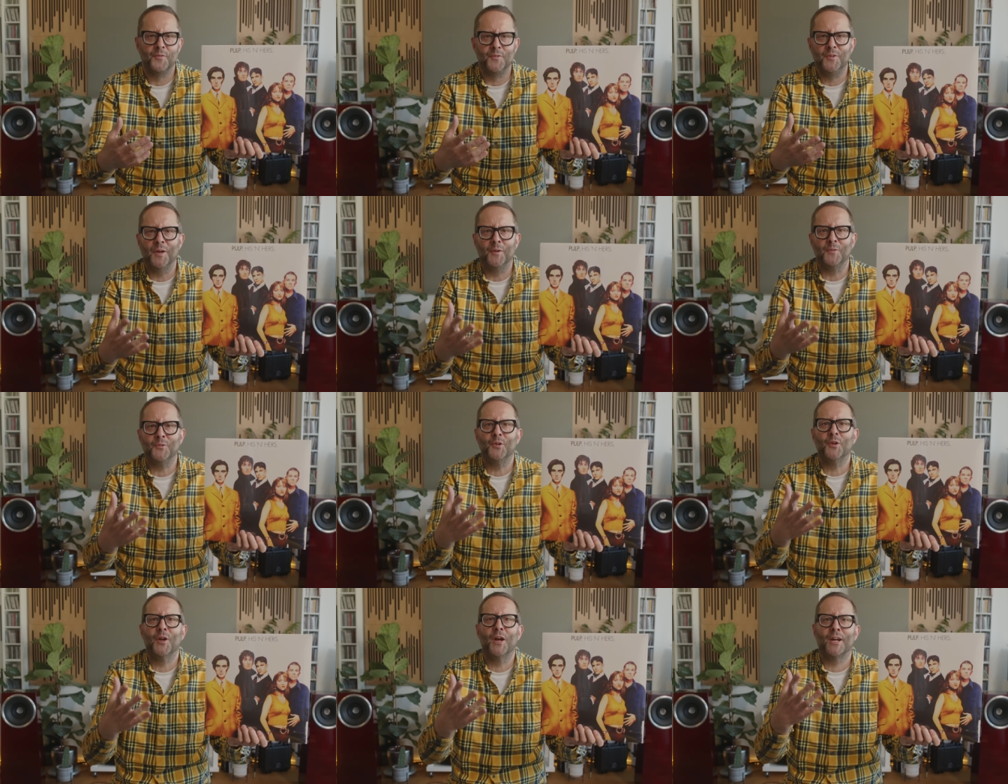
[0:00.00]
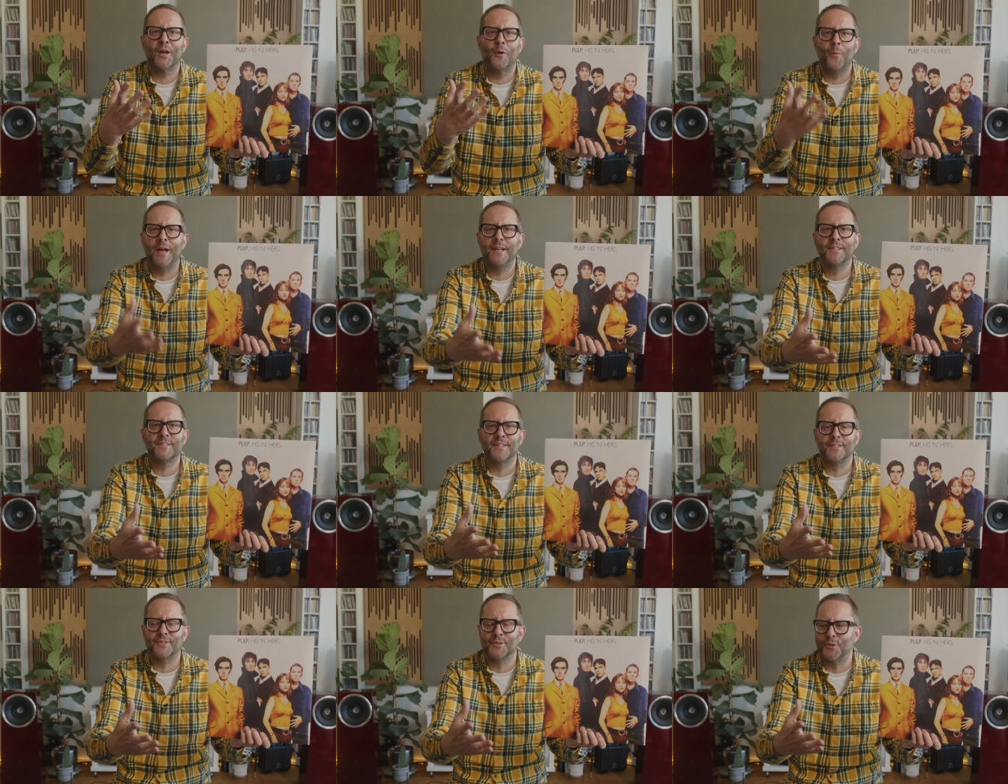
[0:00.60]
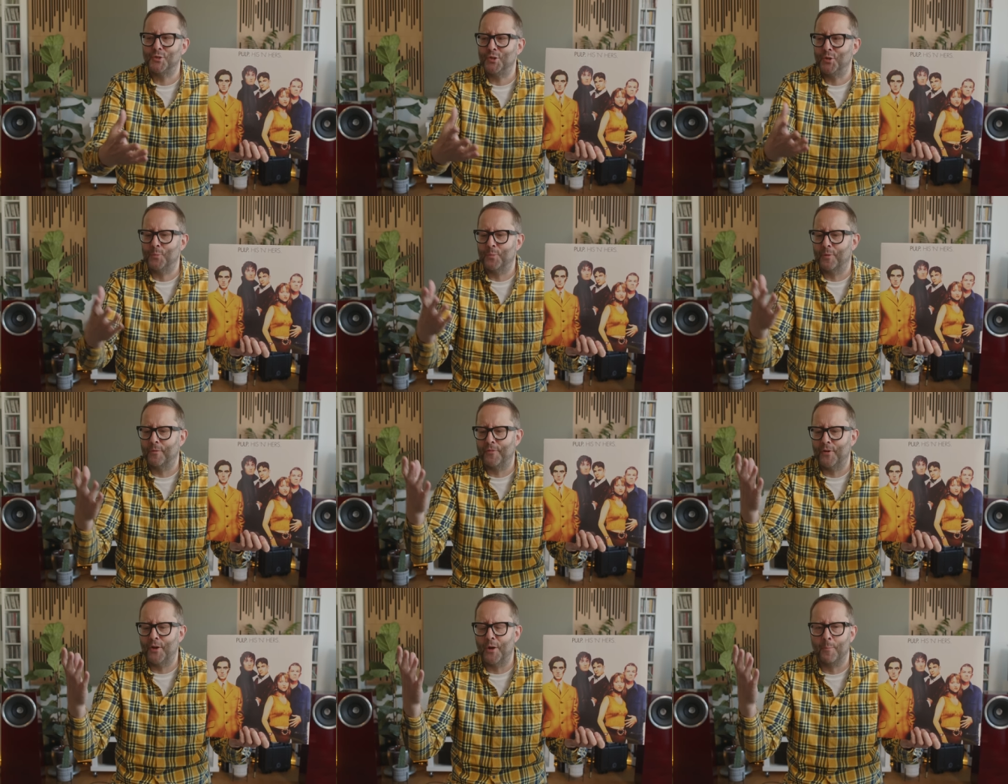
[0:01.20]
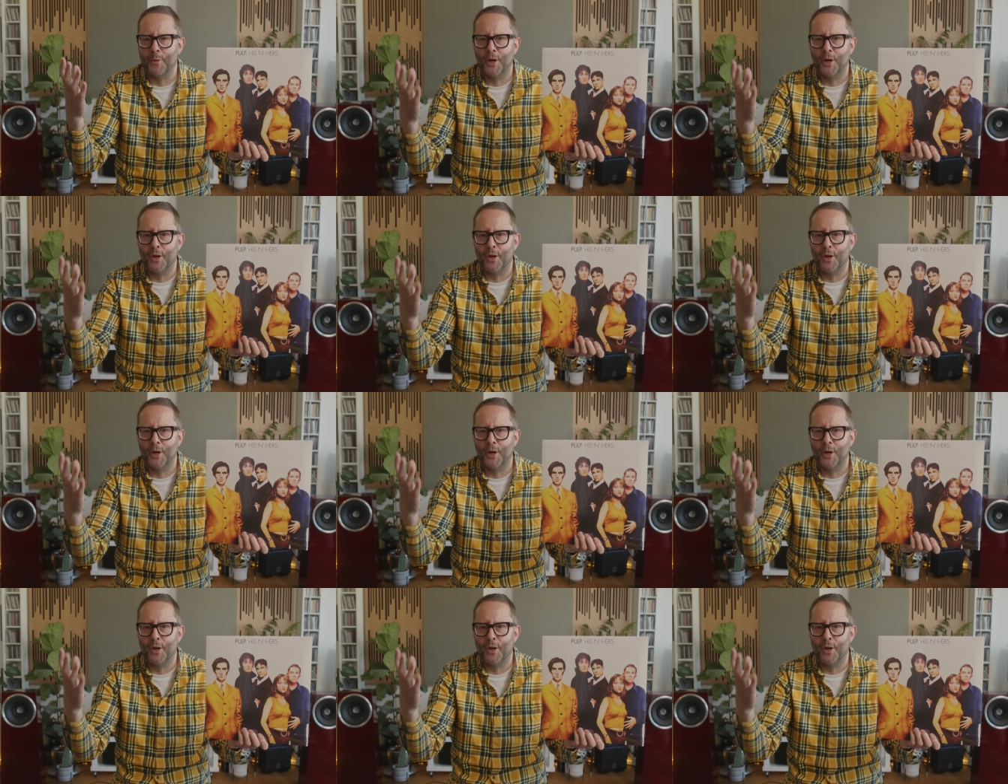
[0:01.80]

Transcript: you know, do you like Oasis or do you prefer